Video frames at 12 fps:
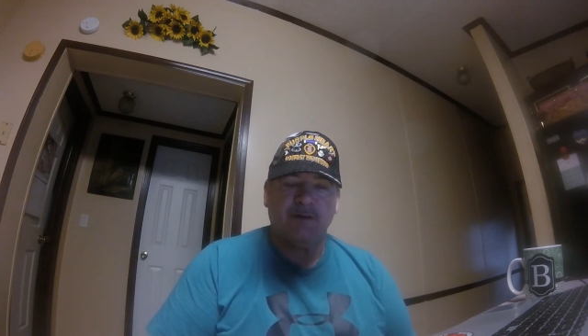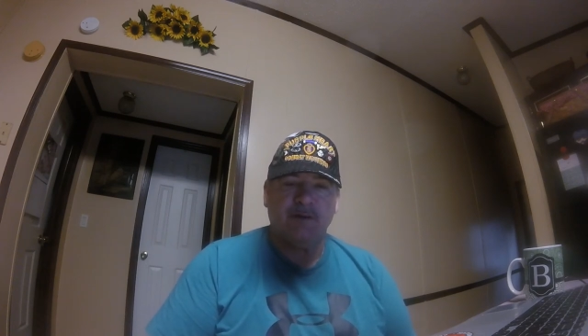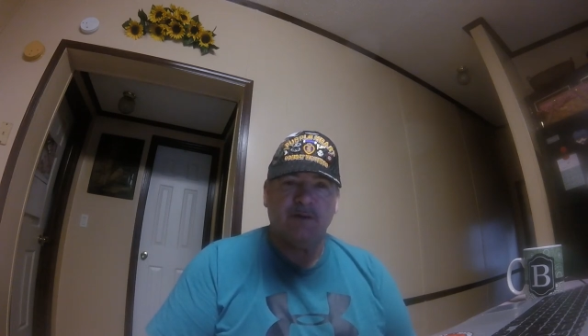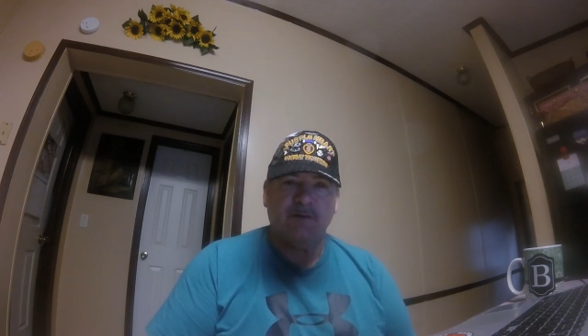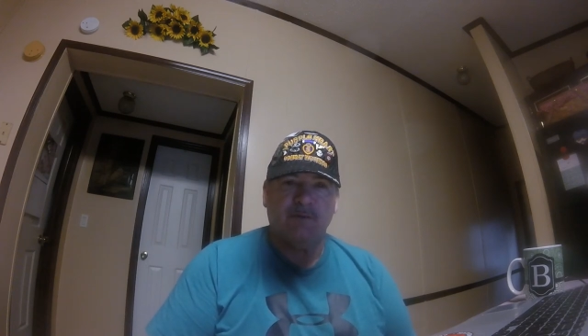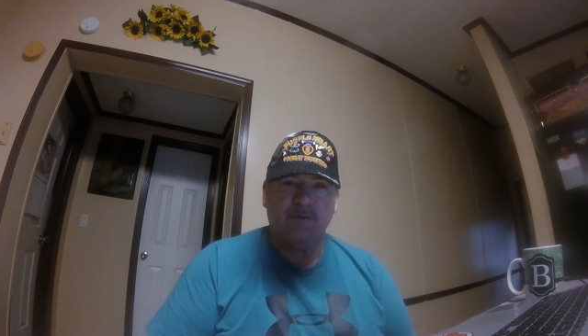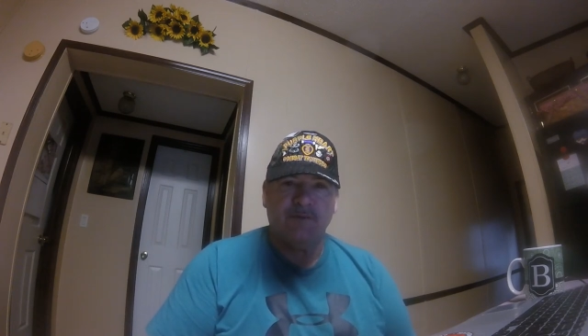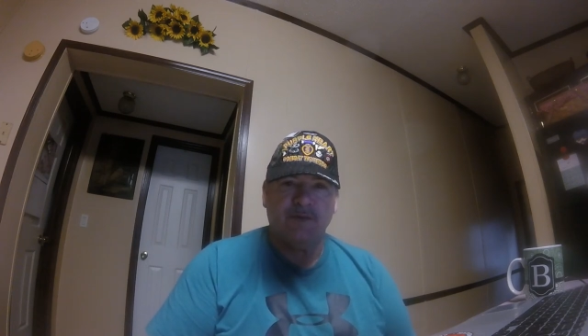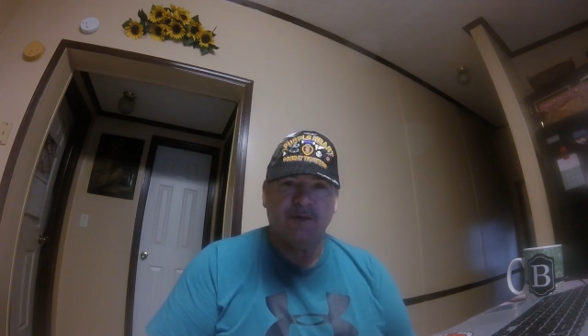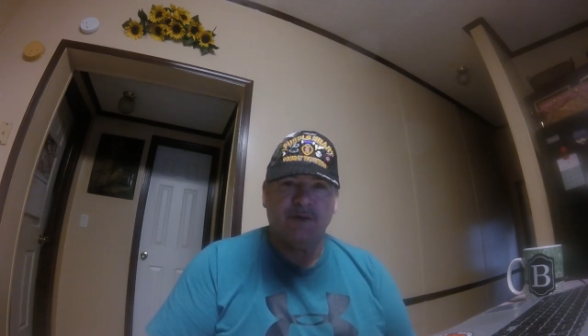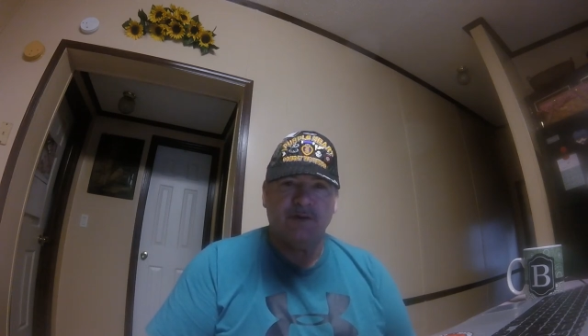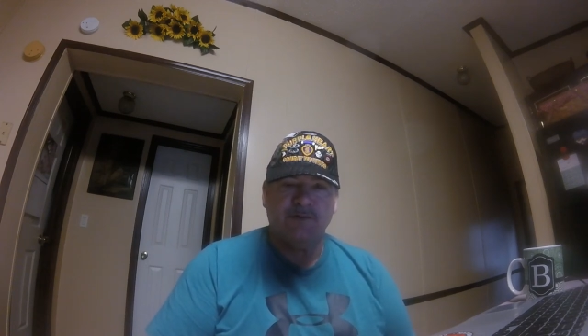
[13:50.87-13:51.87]
in North
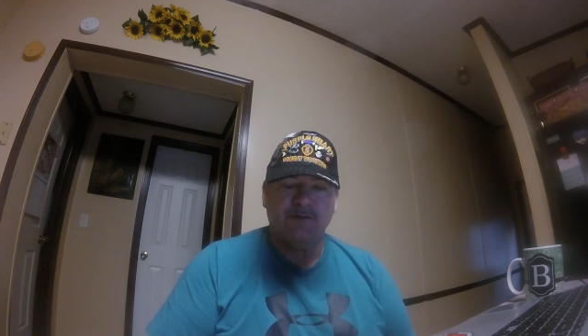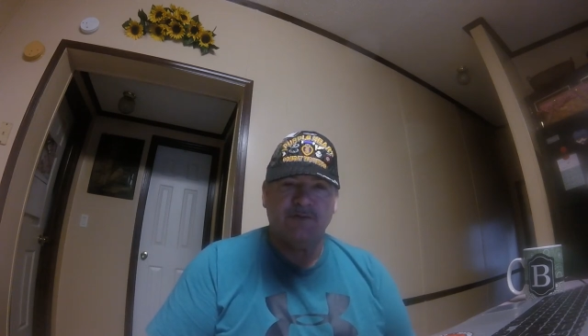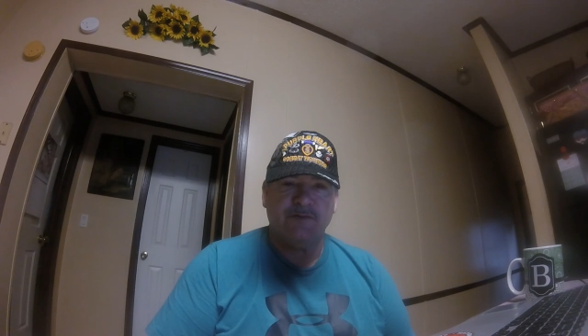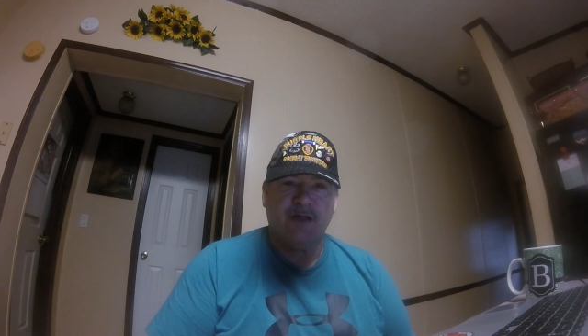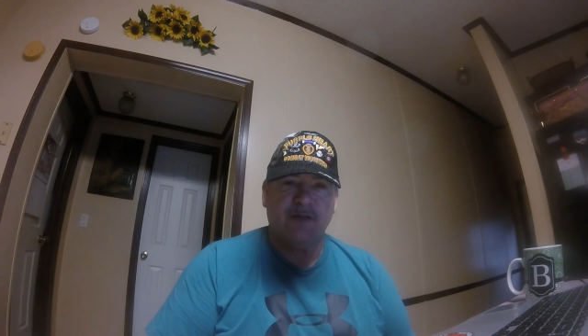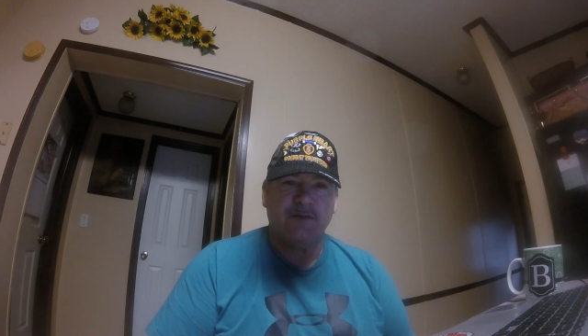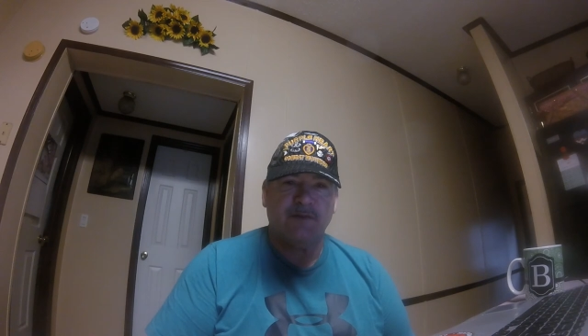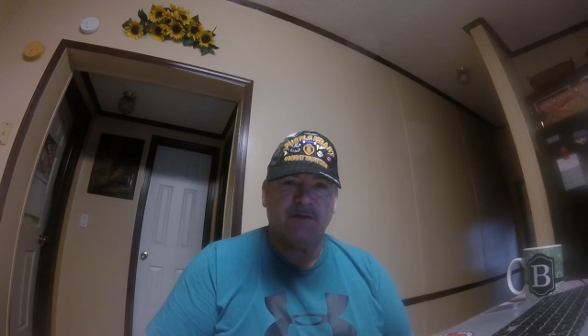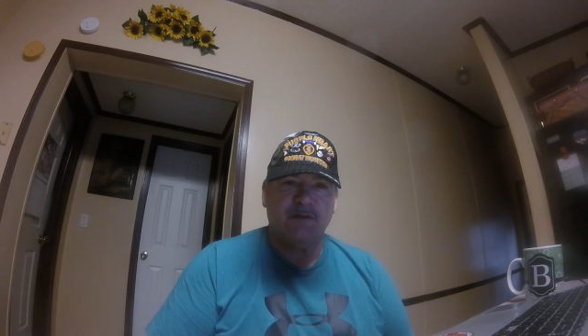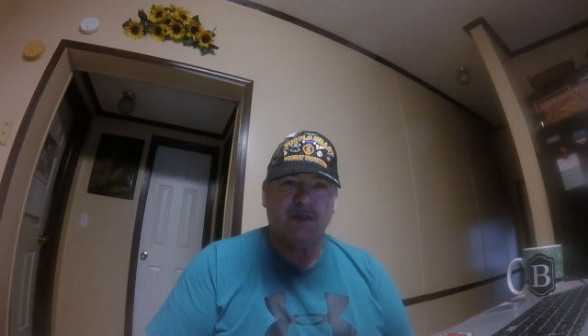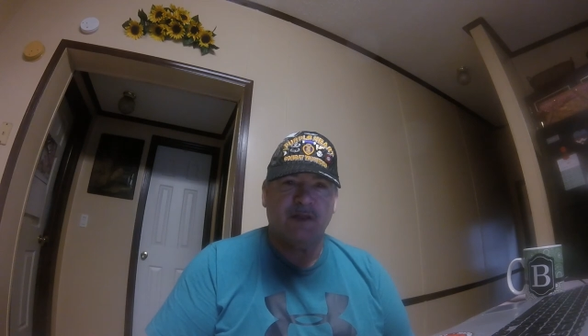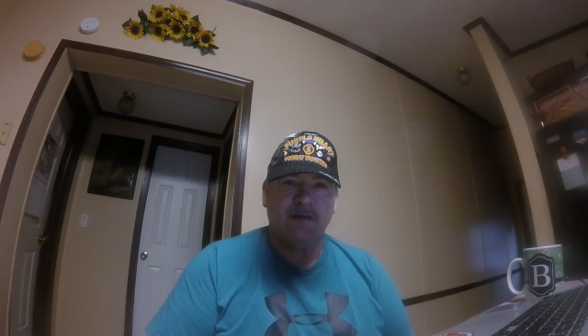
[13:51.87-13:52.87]
Augusta, South
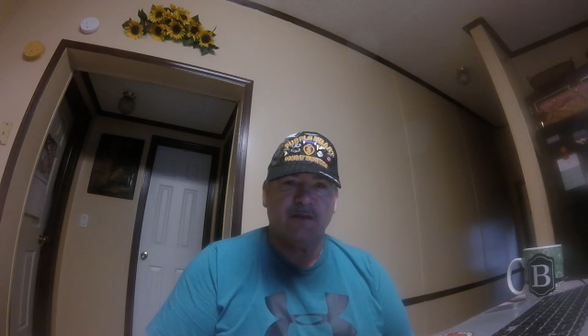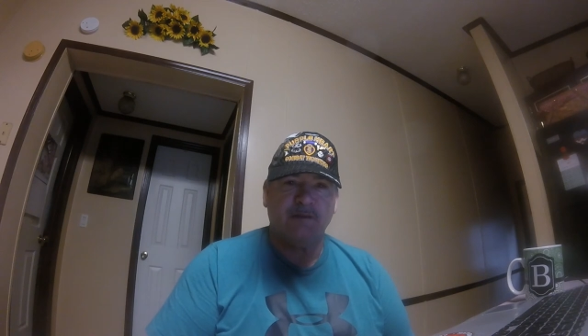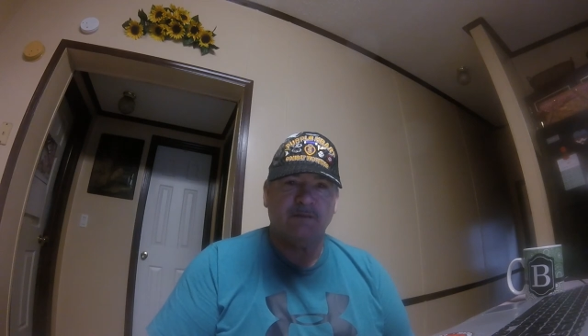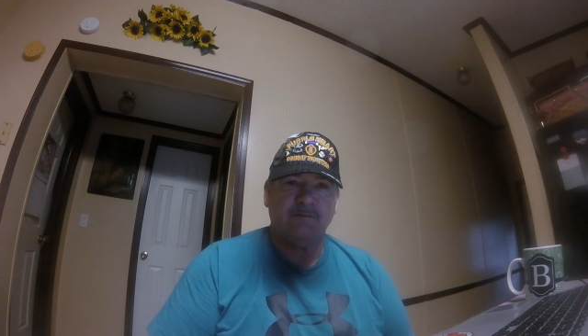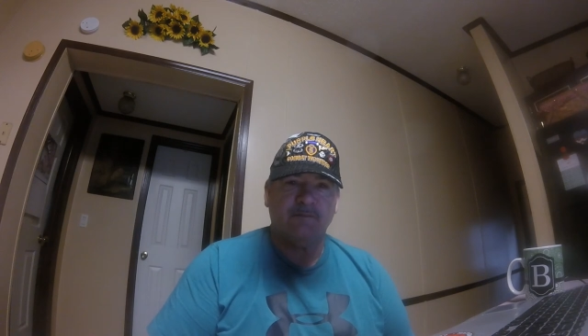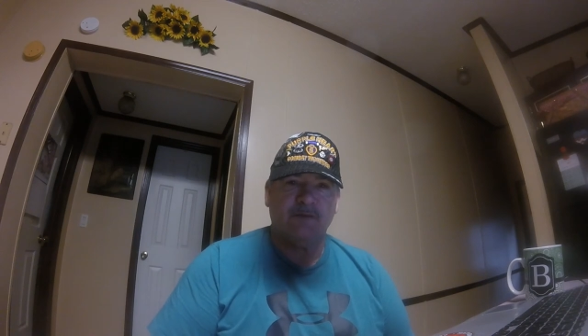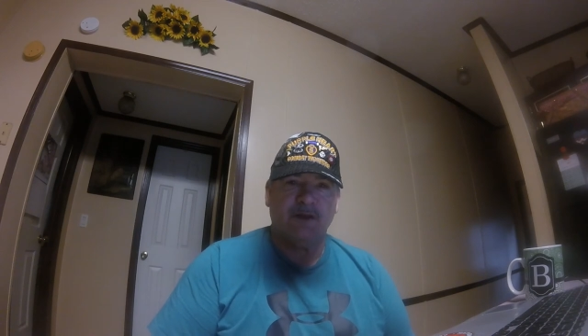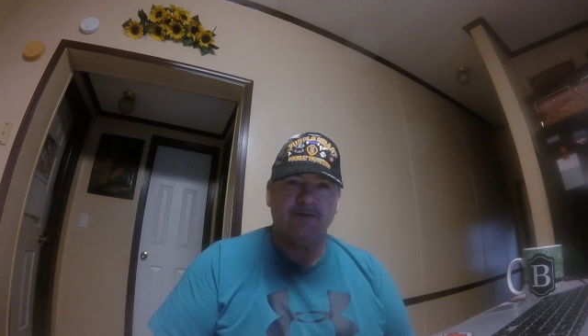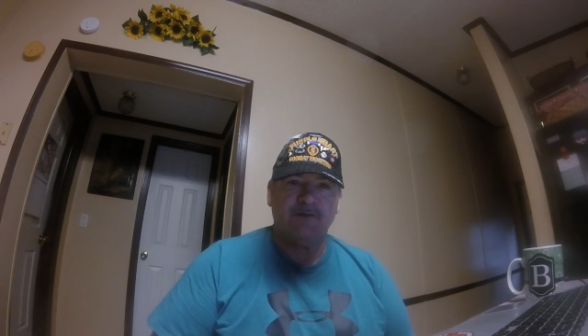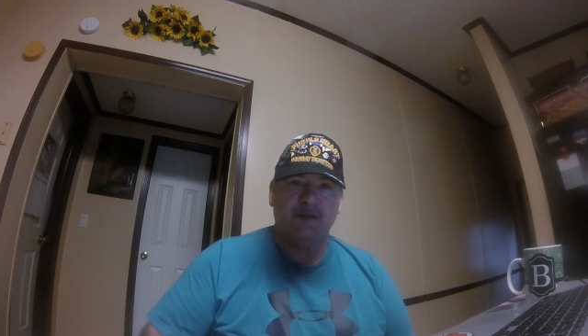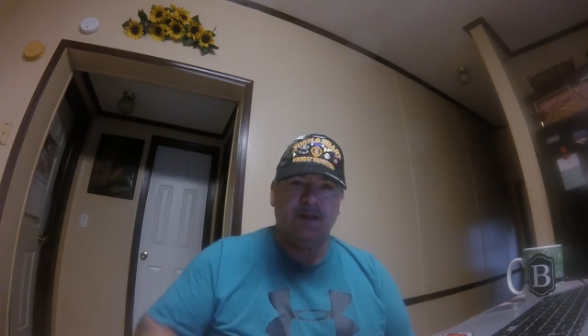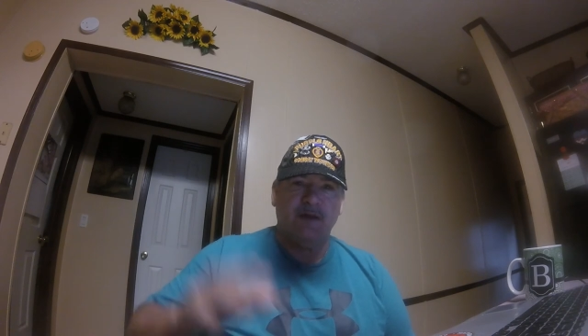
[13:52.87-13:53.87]
Carolina. I'll
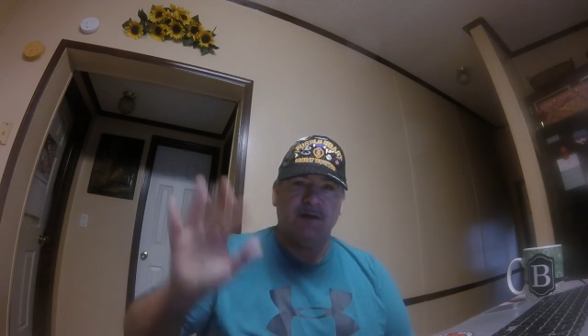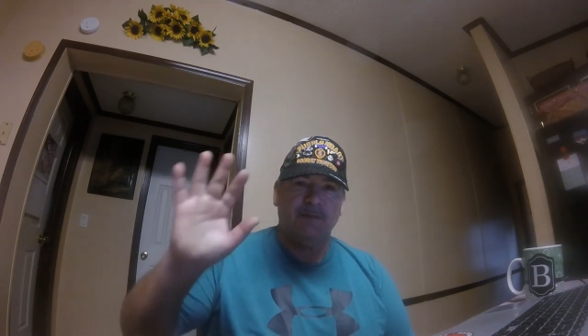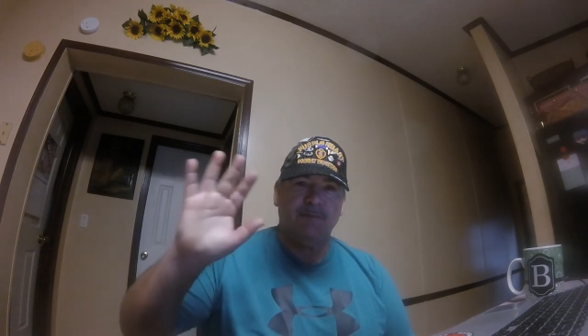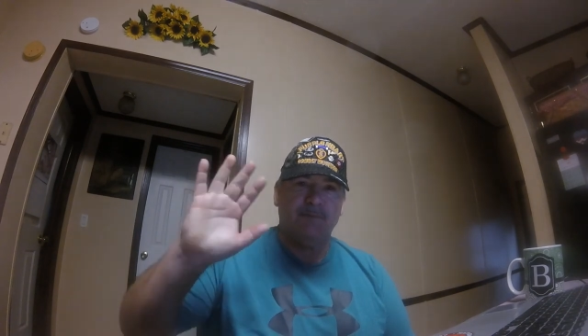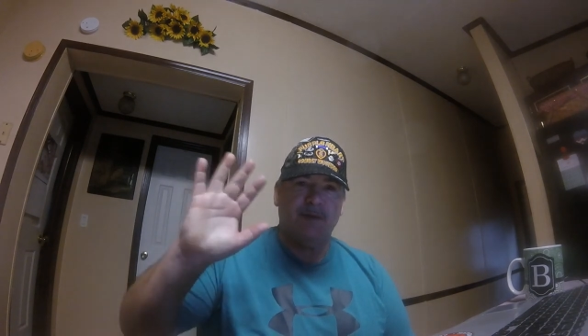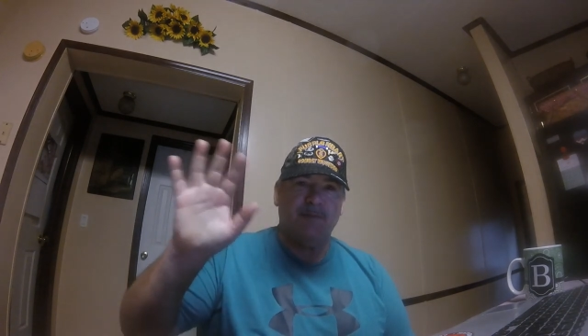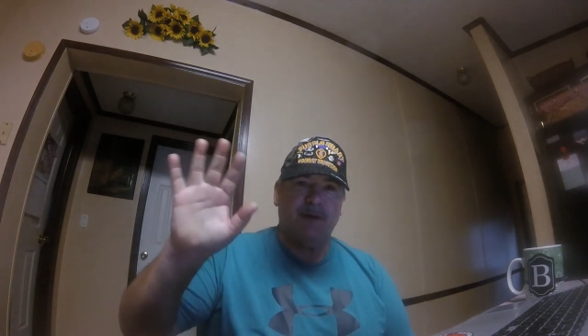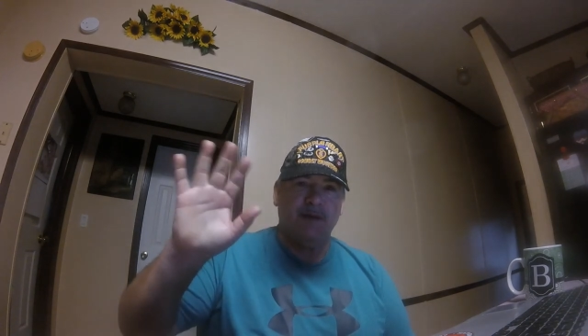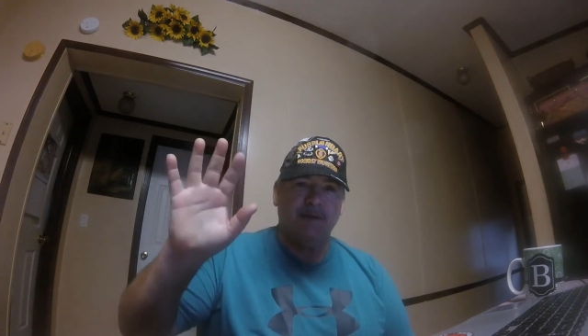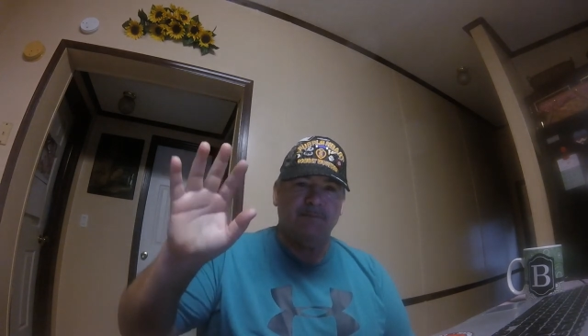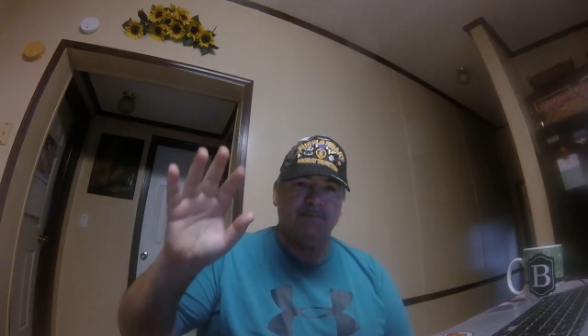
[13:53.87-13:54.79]
catch you later. Bye-bye.